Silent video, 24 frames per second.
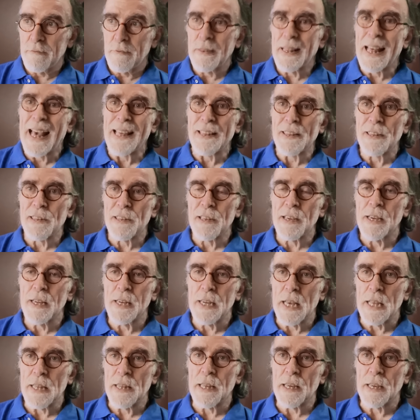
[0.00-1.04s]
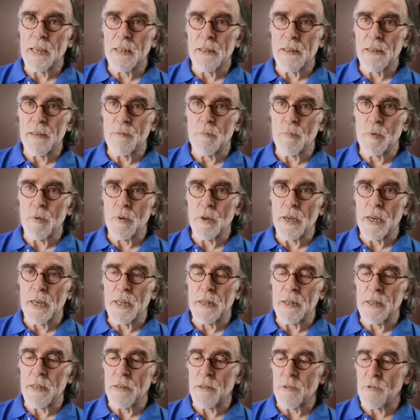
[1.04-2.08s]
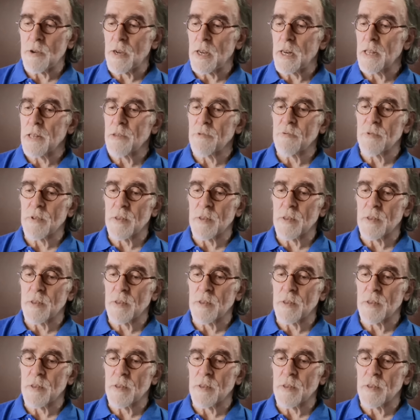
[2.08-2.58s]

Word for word: that's as kinetic as it will get. The Israelis'